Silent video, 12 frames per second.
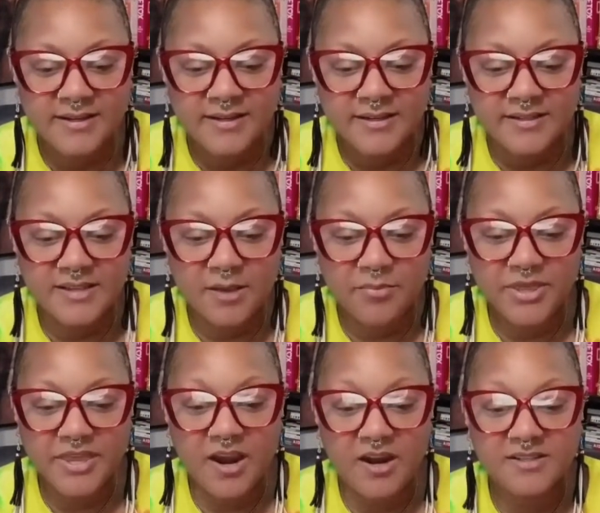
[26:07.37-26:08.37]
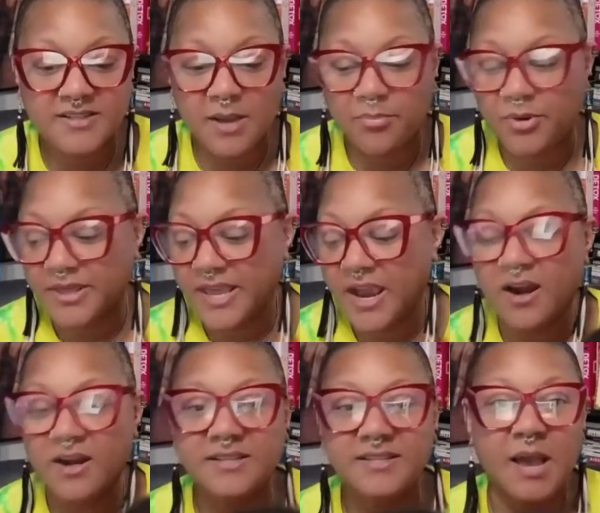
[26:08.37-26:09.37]
So, but they are separate.
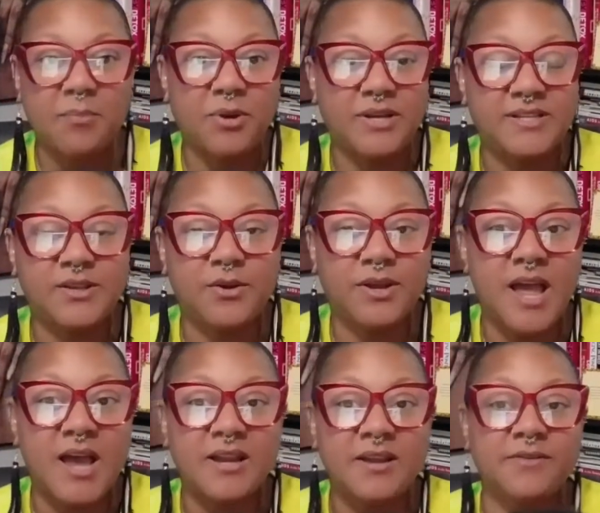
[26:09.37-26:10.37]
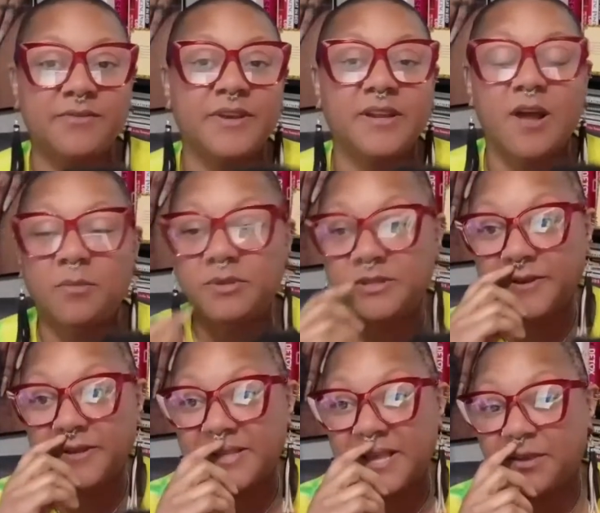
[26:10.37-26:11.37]
So it almost
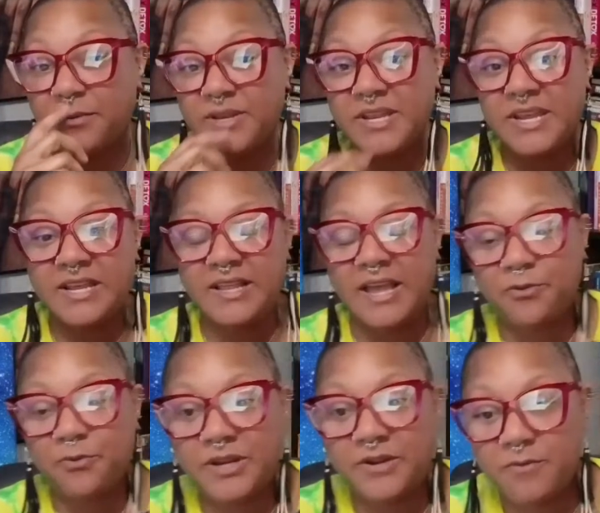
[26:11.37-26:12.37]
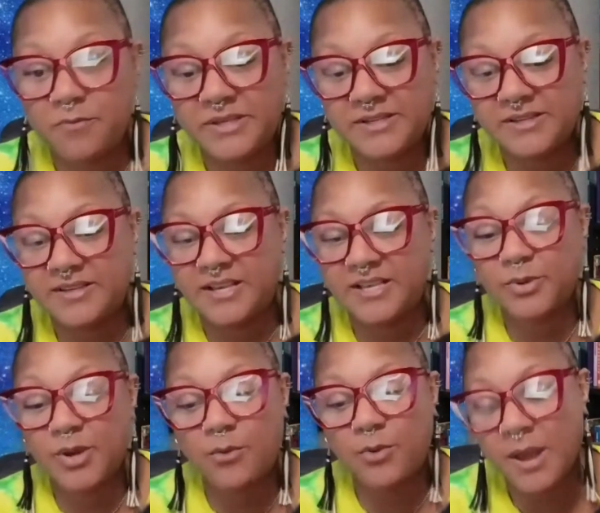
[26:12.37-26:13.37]
feels like you would need like 3 different businesses. But
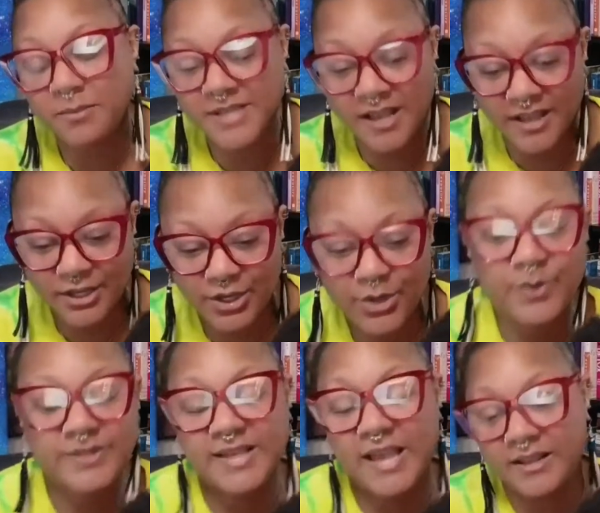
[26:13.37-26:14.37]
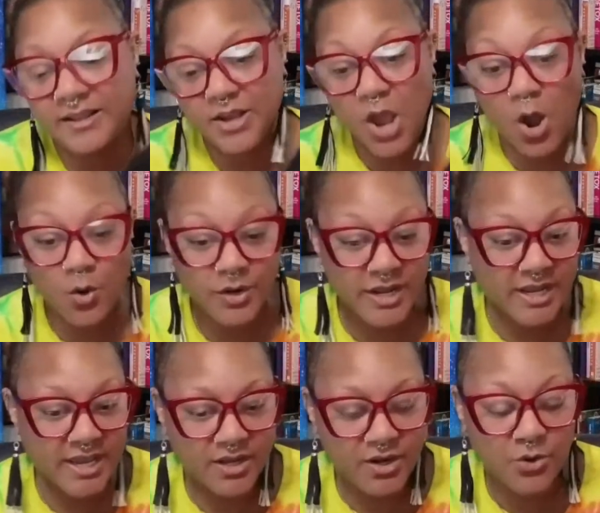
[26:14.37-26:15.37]
what I'm telling you is that honing
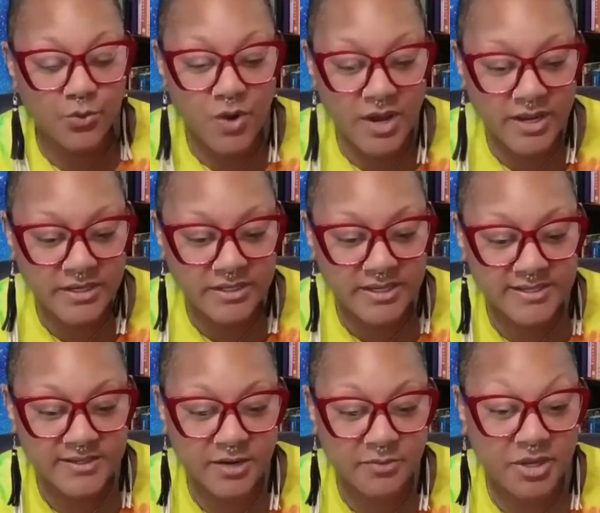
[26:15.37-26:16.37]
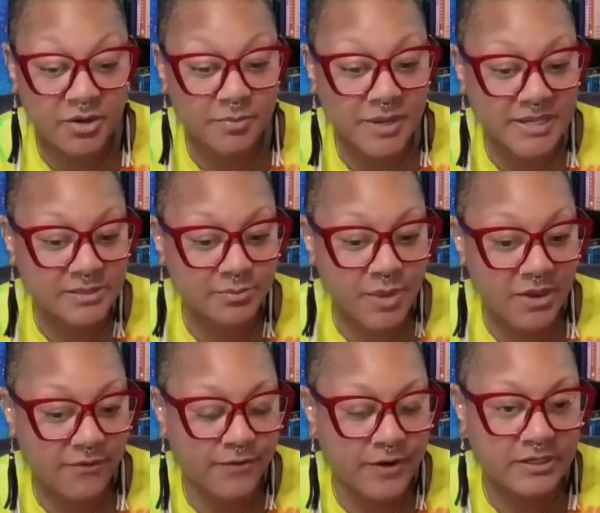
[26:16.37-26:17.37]
in on one is going to be your best bet
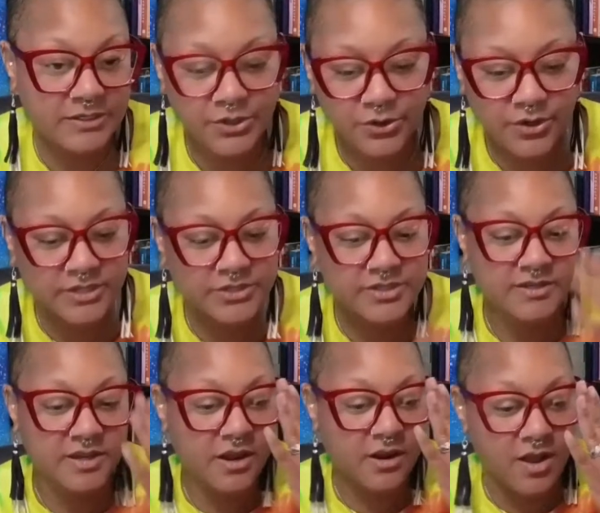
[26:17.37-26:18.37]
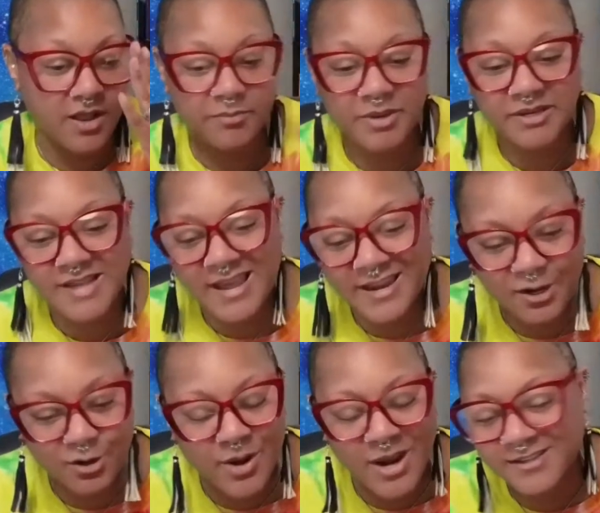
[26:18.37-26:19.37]
first. So you could just, call it Big Daddy
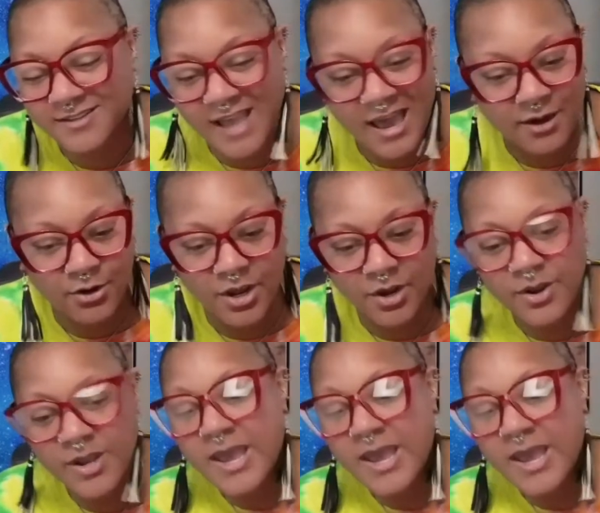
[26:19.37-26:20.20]
Enterprises. I don't know.